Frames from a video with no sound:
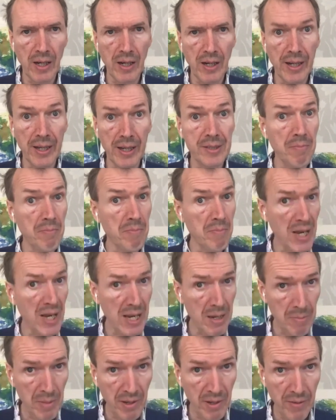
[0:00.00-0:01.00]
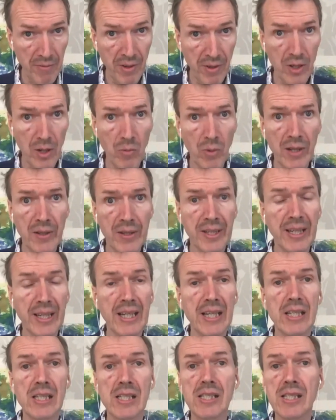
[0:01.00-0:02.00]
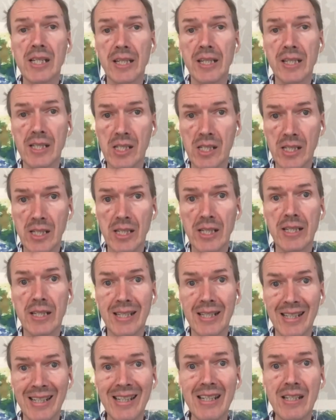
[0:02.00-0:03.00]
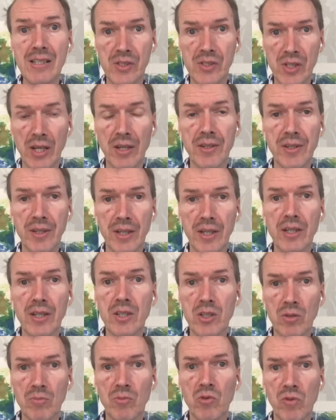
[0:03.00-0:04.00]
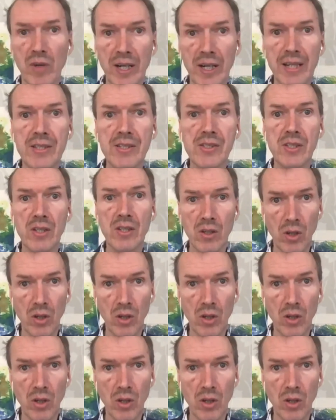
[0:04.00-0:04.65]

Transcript: It may be very well the case that a state is under a human rights